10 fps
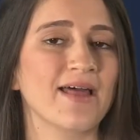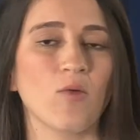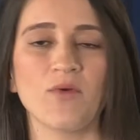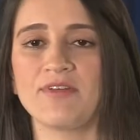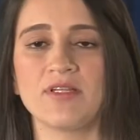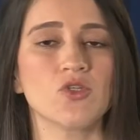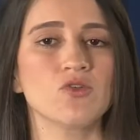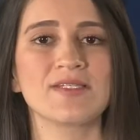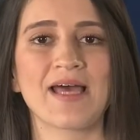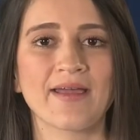that within 2
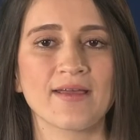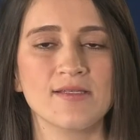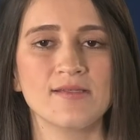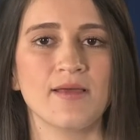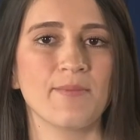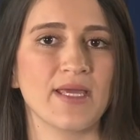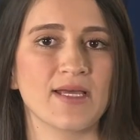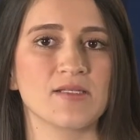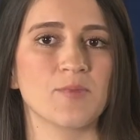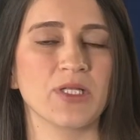seconds, me
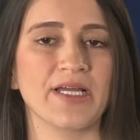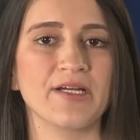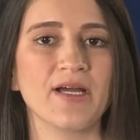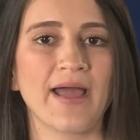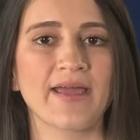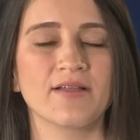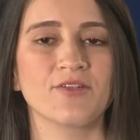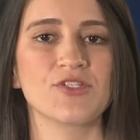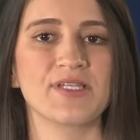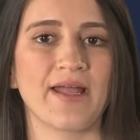as a player, I can
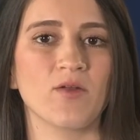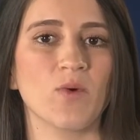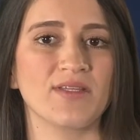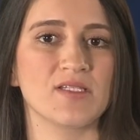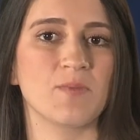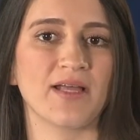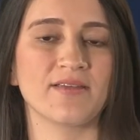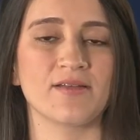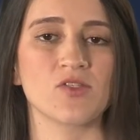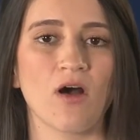understand what this
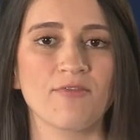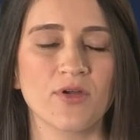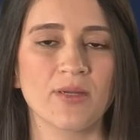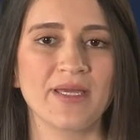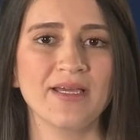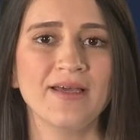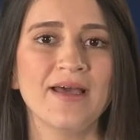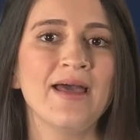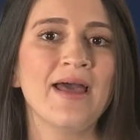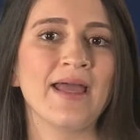button is offering me
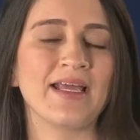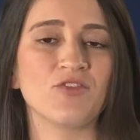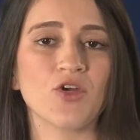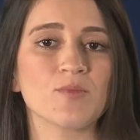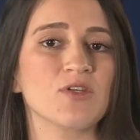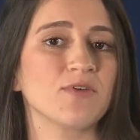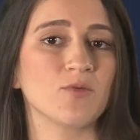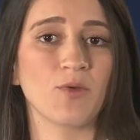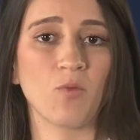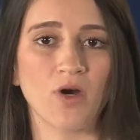in terms of a
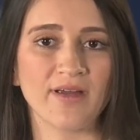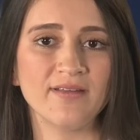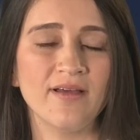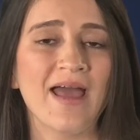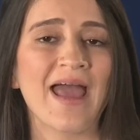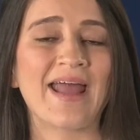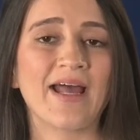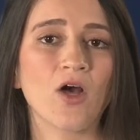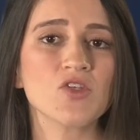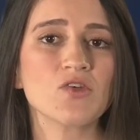reward, and
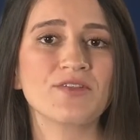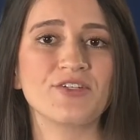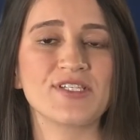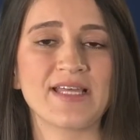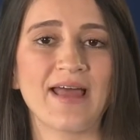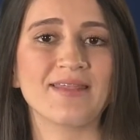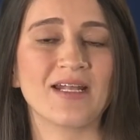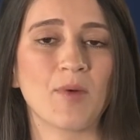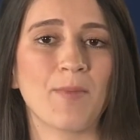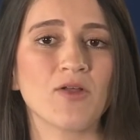I also understand that
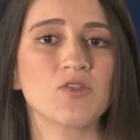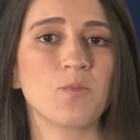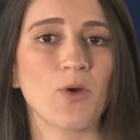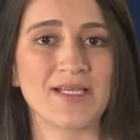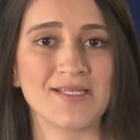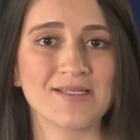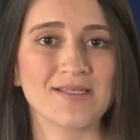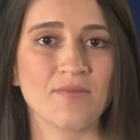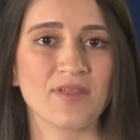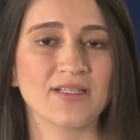I'm about to pressing
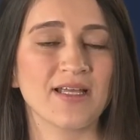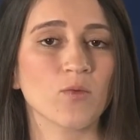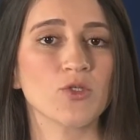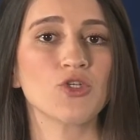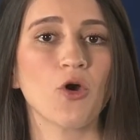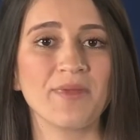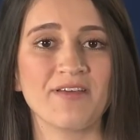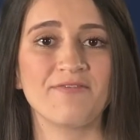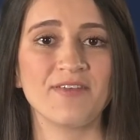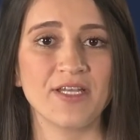something that will show me
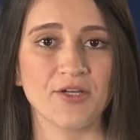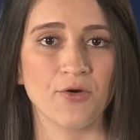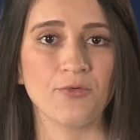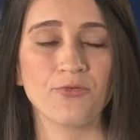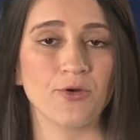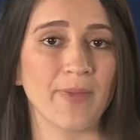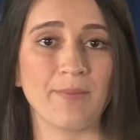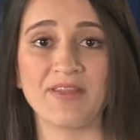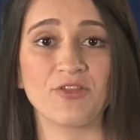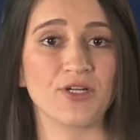a video for
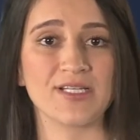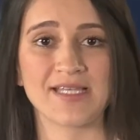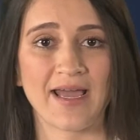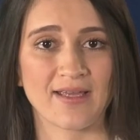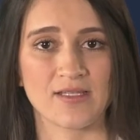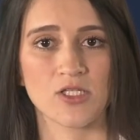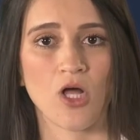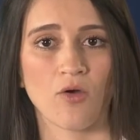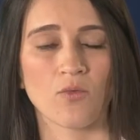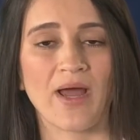maybe 30 seconds
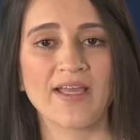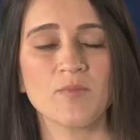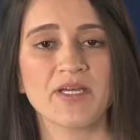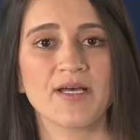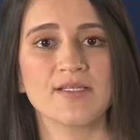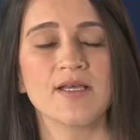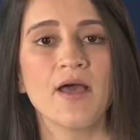long, right? Because